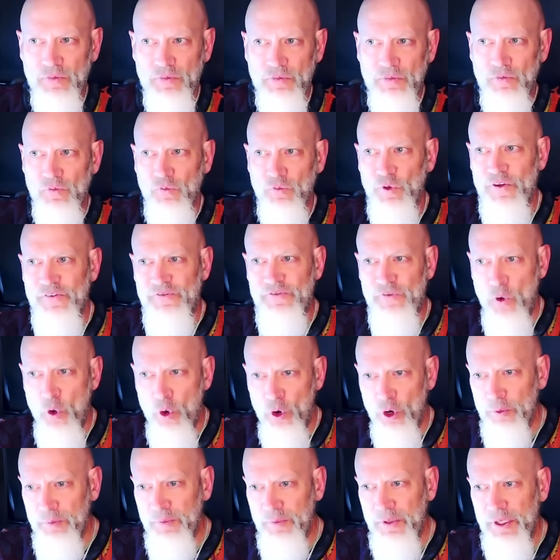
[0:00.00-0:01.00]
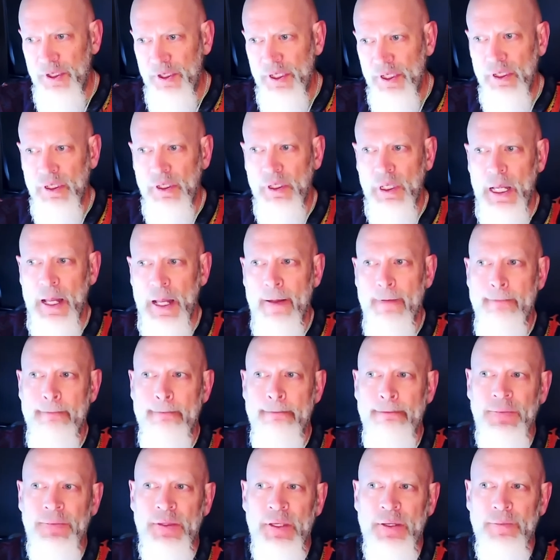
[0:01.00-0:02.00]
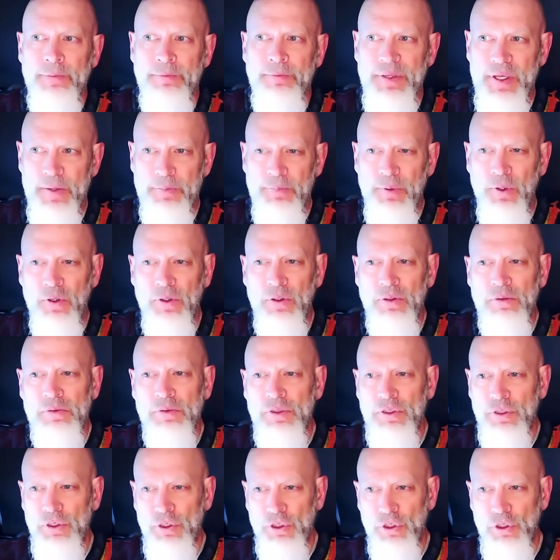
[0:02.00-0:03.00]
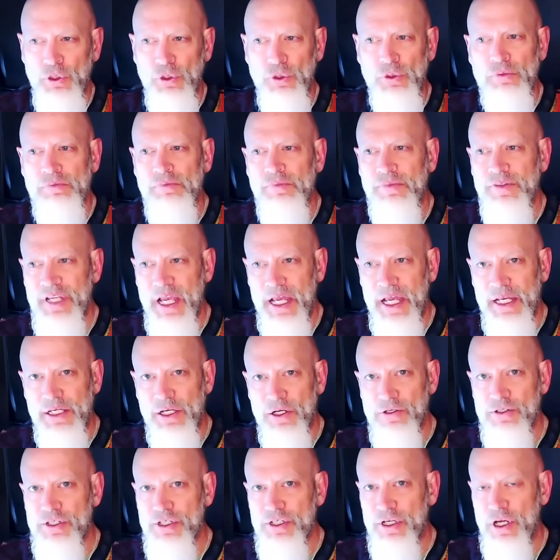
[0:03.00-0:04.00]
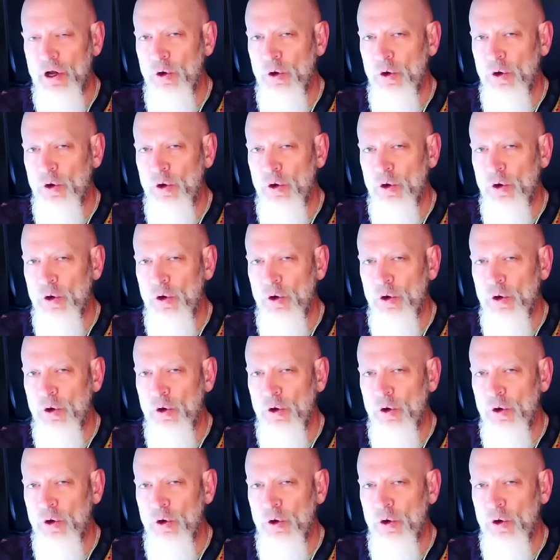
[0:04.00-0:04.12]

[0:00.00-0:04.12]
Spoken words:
Reformed people who 10 years ago were